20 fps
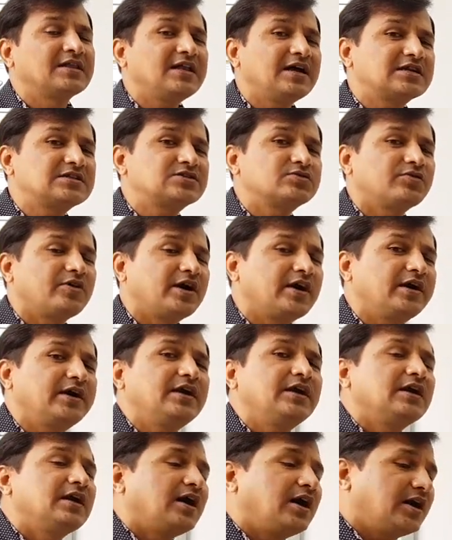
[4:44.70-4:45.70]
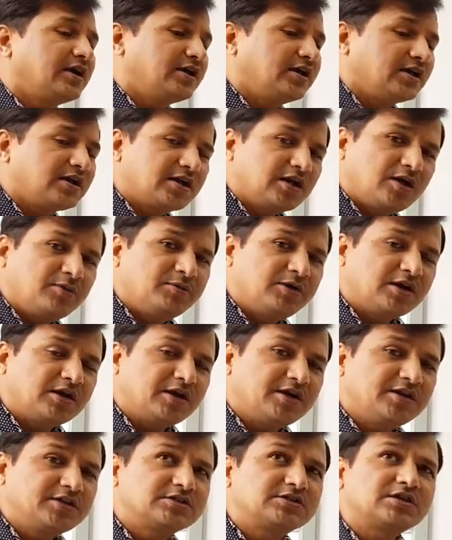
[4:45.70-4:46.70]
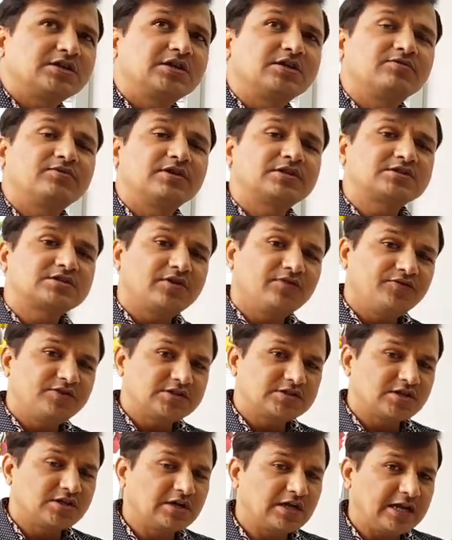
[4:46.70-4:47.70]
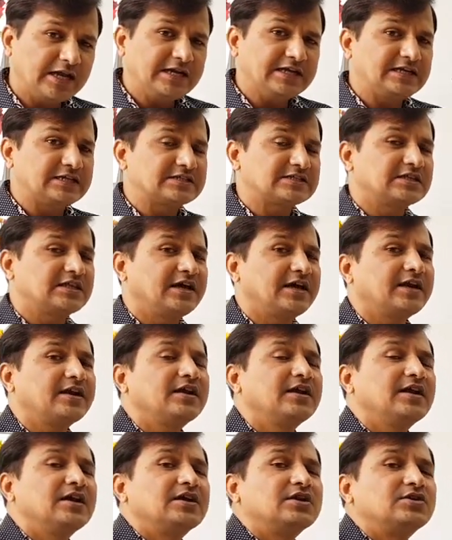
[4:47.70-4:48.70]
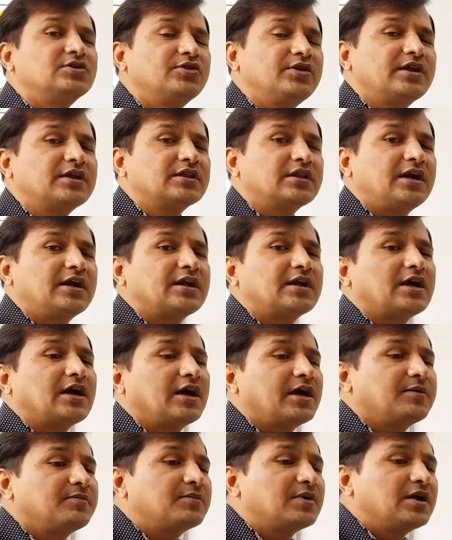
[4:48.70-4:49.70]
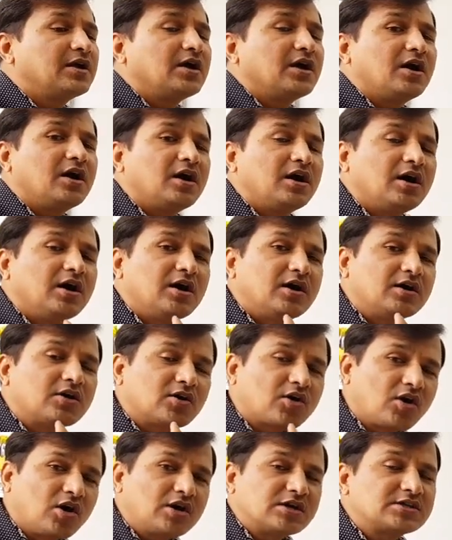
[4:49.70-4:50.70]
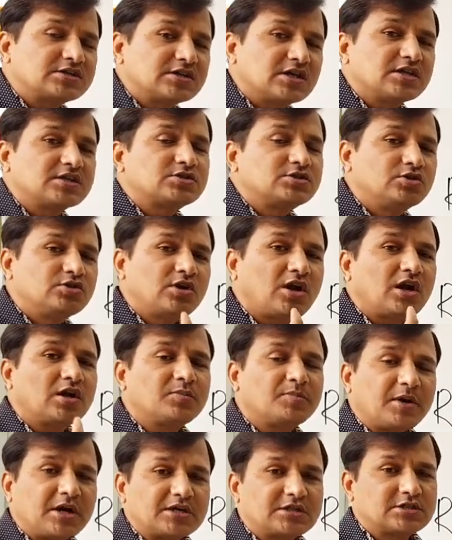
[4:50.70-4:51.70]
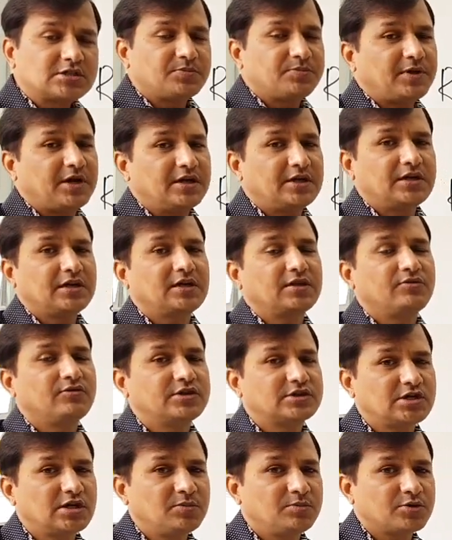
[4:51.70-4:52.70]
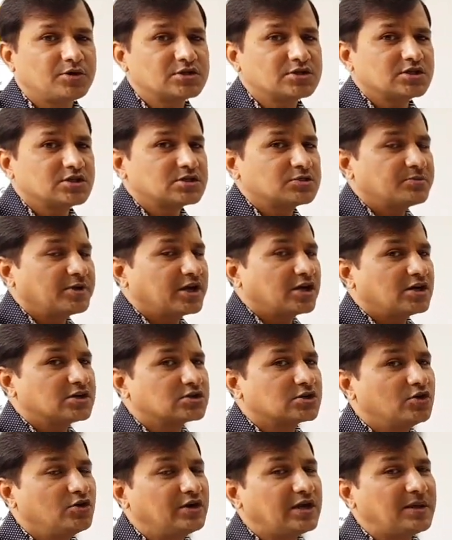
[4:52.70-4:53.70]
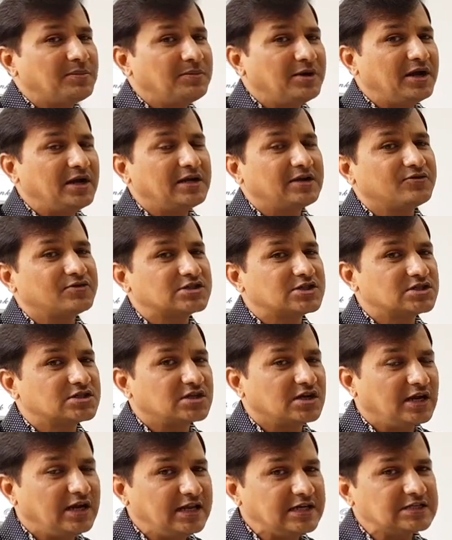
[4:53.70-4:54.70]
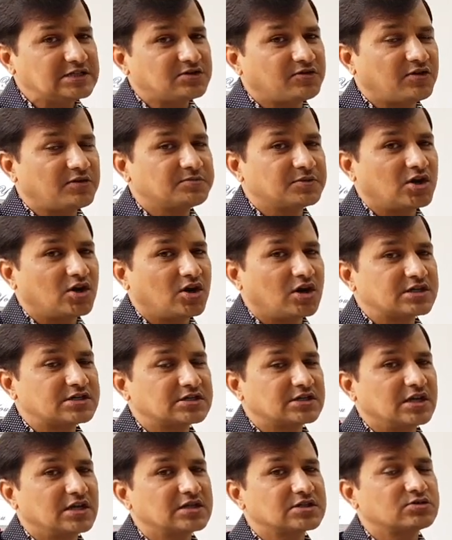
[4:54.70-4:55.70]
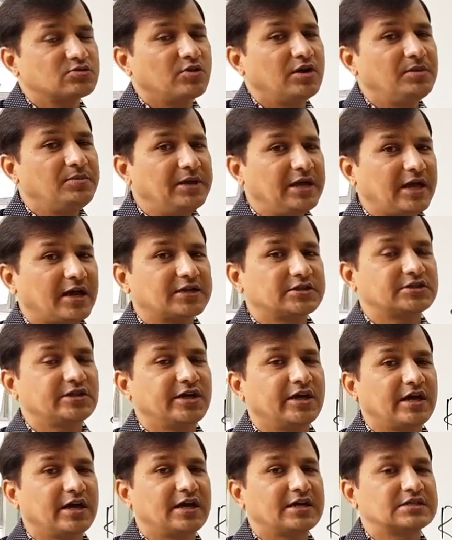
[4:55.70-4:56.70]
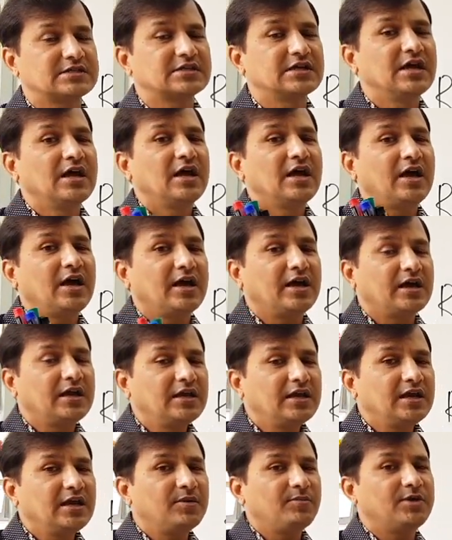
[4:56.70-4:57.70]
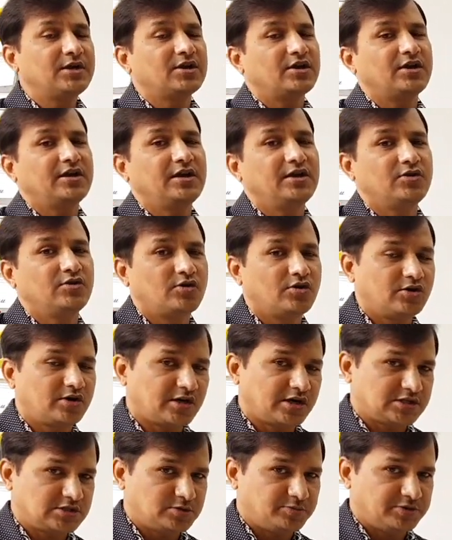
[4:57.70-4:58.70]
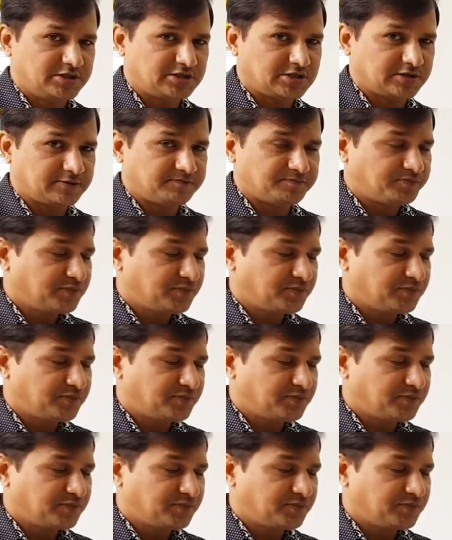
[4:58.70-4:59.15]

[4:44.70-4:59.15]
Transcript: that's why under normal condition when sufficient light is there during that time uh, rod cells do not participate in vision process because glutamate which is released from the rod cells will be acting as an inhibitory neurotransmitter.